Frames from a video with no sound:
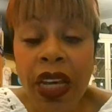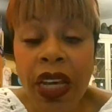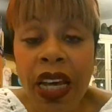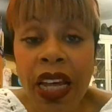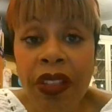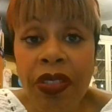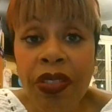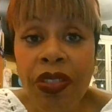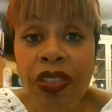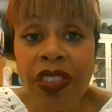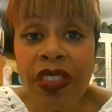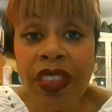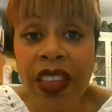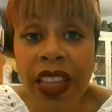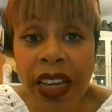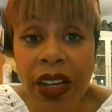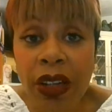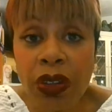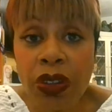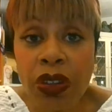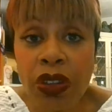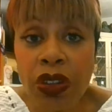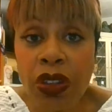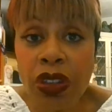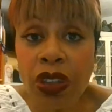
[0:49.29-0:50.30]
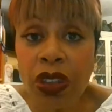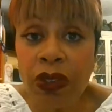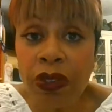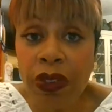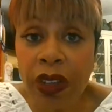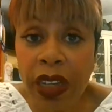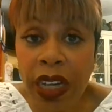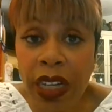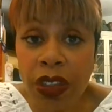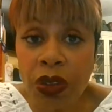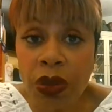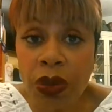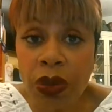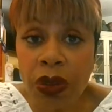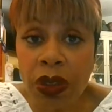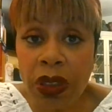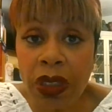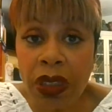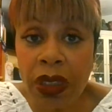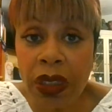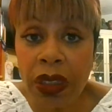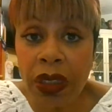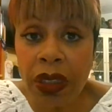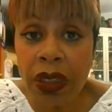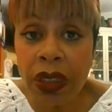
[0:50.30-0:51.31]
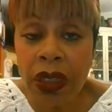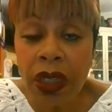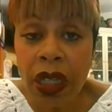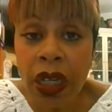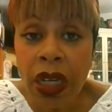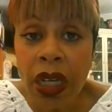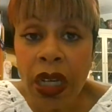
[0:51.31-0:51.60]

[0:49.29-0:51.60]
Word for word: and thousands of casualties.